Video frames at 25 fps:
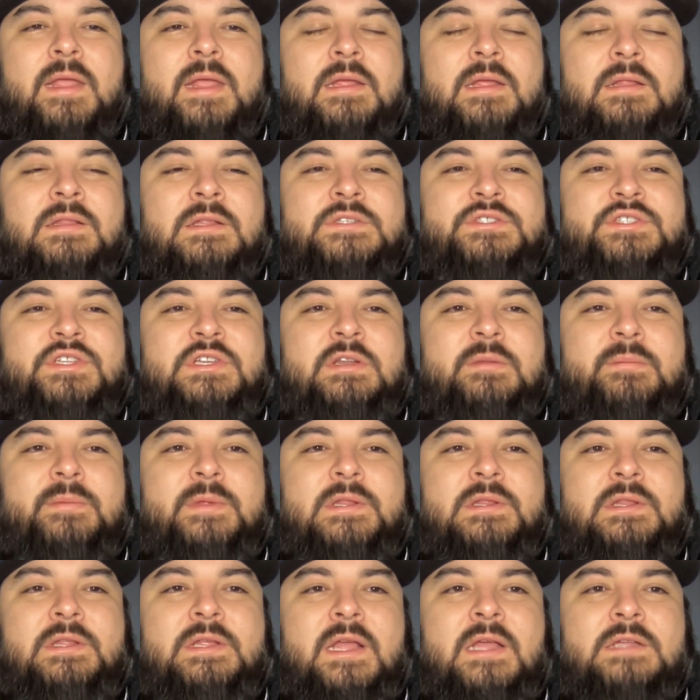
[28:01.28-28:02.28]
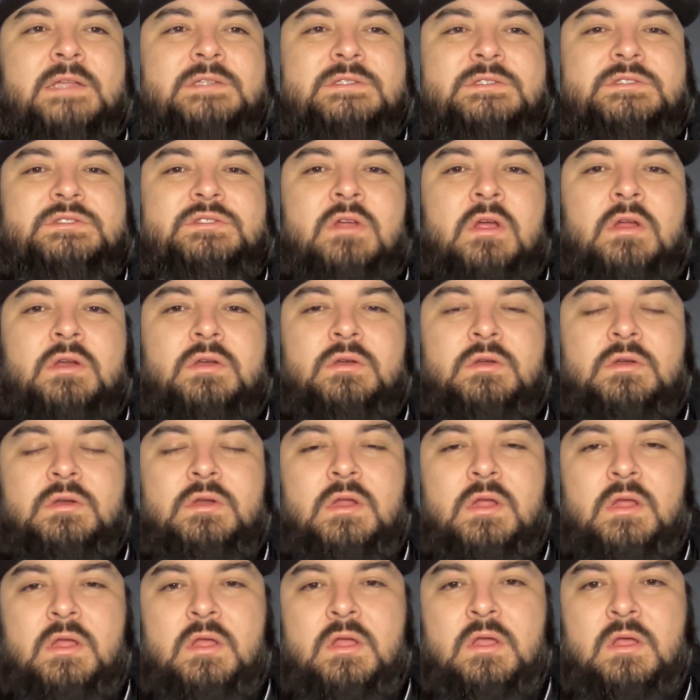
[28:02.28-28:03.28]
it legitimately as a starter,
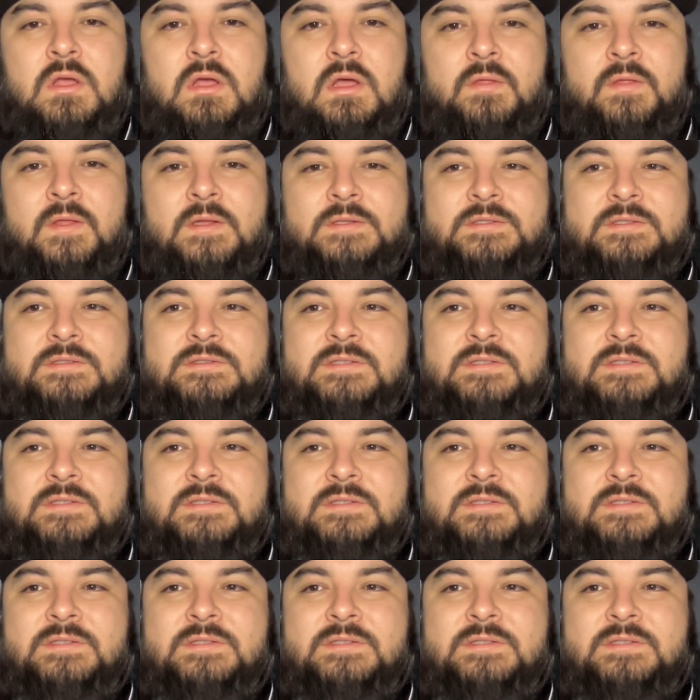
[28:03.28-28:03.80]
unless